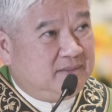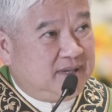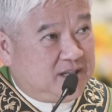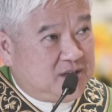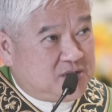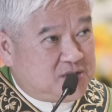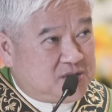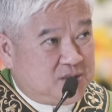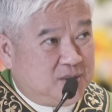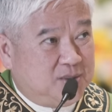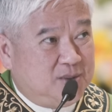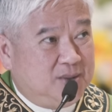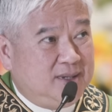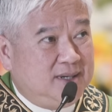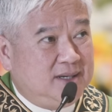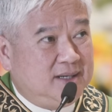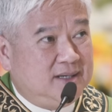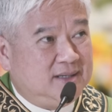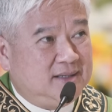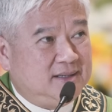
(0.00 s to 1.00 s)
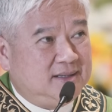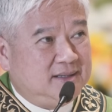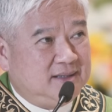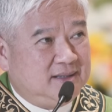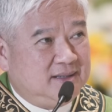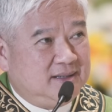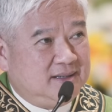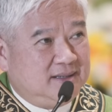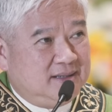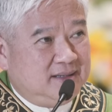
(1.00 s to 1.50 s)
But the soul
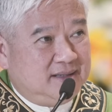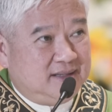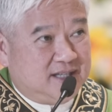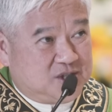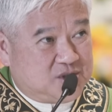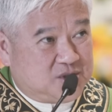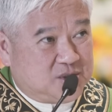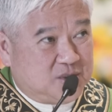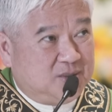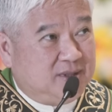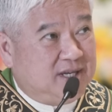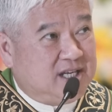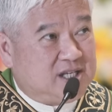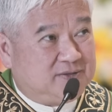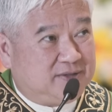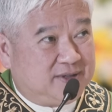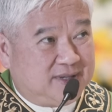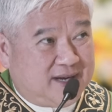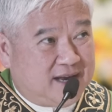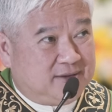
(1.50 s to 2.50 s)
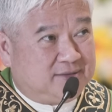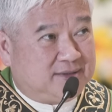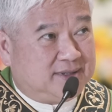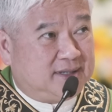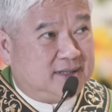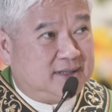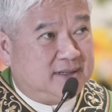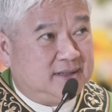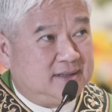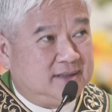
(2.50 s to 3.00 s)
is
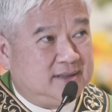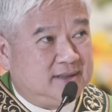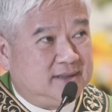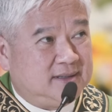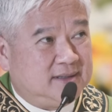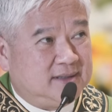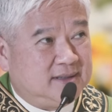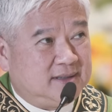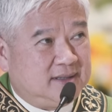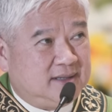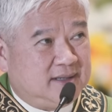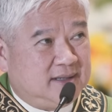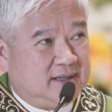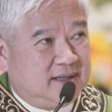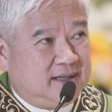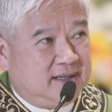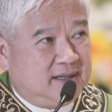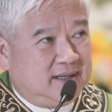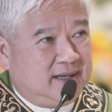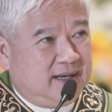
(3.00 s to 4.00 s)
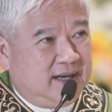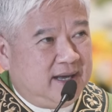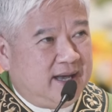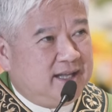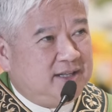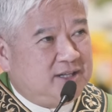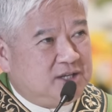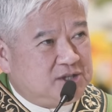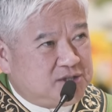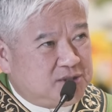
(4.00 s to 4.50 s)
forever.
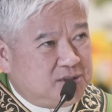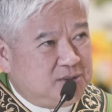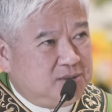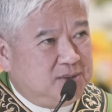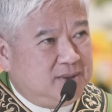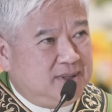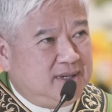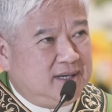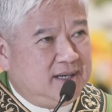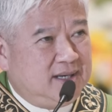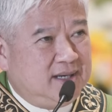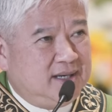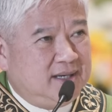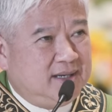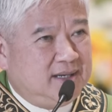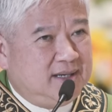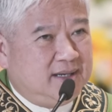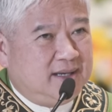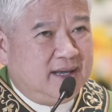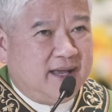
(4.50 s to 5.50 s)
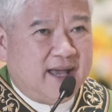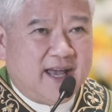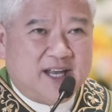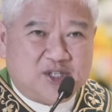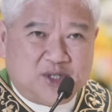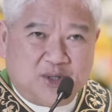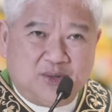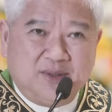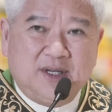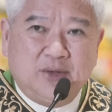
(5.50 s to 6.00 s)
And the soul
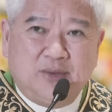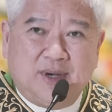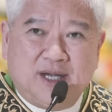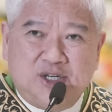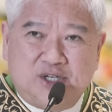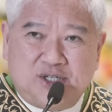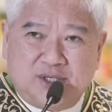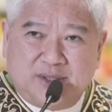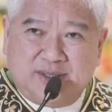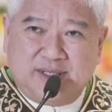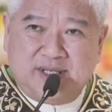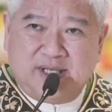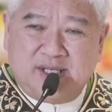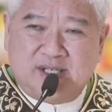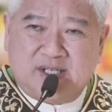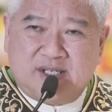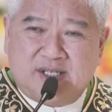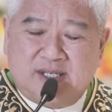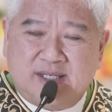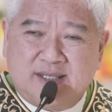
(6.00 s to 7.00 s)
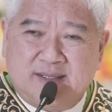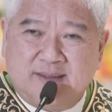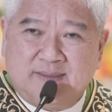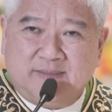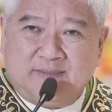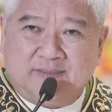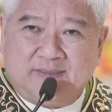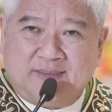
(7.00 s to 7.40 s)
has only one choice: